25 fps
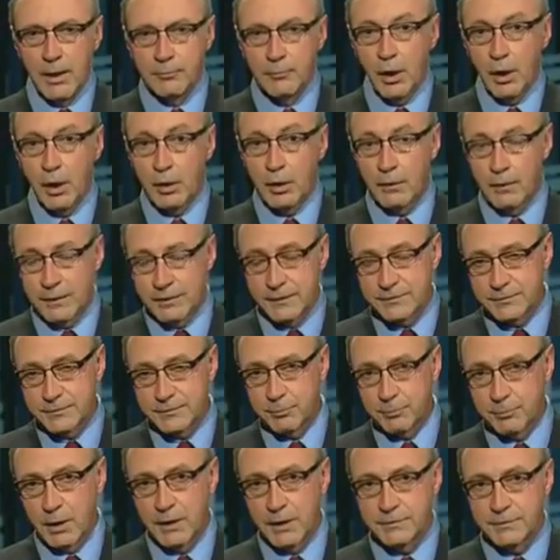not all that
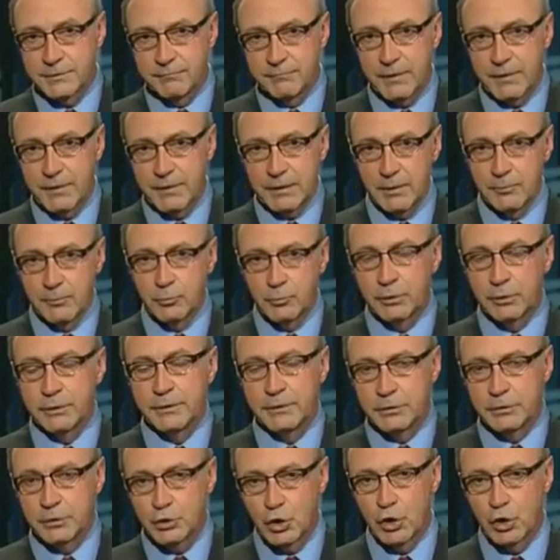surprised. In fact, I'm really
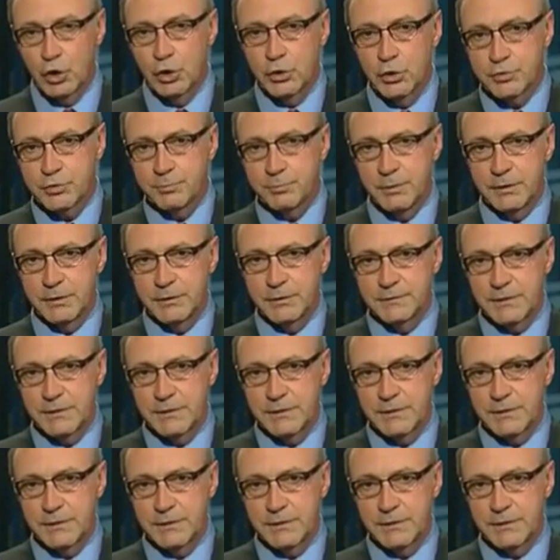encouraged because